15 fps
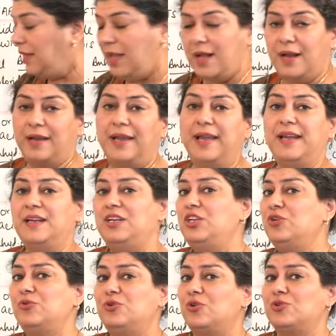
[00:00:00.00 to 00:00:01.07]
Again,
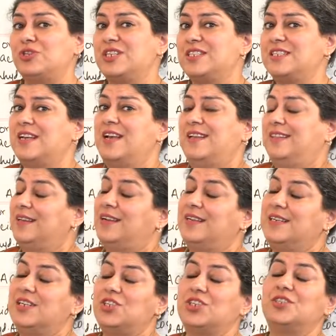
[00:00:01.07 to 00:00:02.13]
you notice the
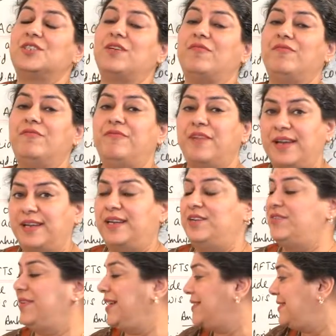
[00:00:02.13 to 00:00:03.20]
conditions are very
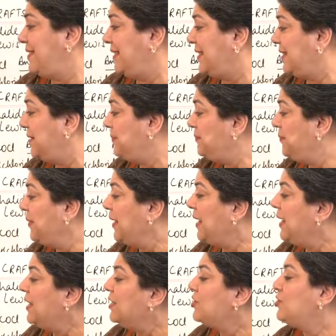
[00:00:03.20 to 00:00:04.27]
drastic.
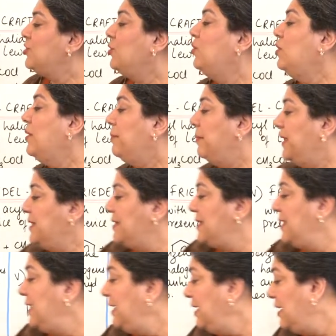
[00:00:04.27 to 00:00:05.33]
So
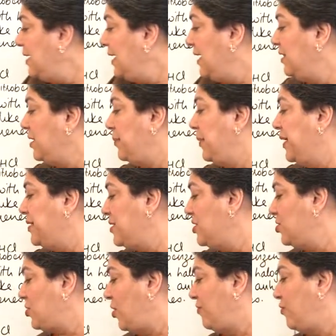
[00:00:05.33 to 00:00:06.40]
benzene in the
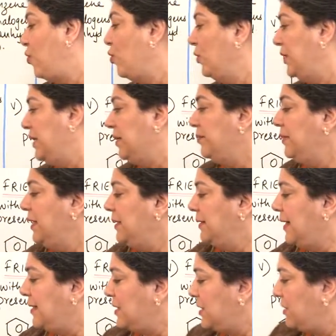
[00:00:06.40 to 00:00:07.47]
presence of oleum,
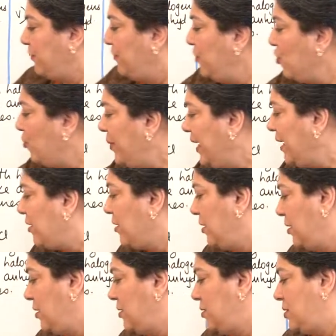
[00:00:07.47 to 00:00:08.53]
that is fuming
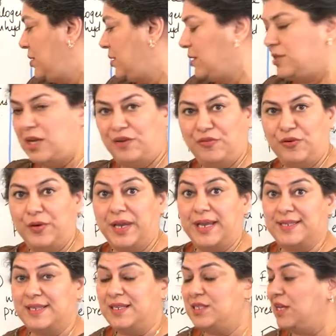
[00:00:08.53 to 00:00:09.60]
sulfuric
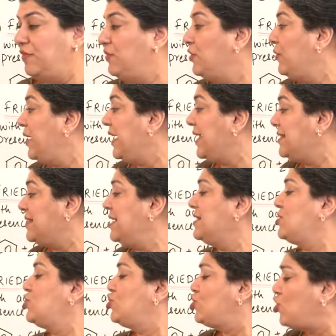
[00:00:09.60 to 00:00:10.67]
acid. Sulfuric acid
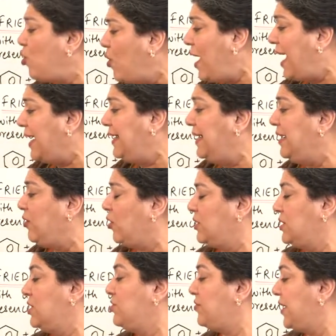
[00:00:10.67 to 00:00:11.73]
is so highly
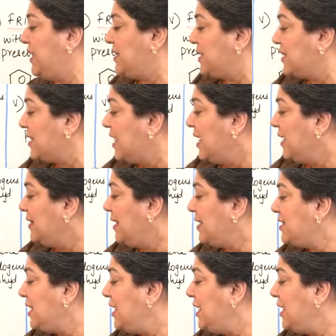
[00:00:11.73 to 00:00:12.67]
concentrated that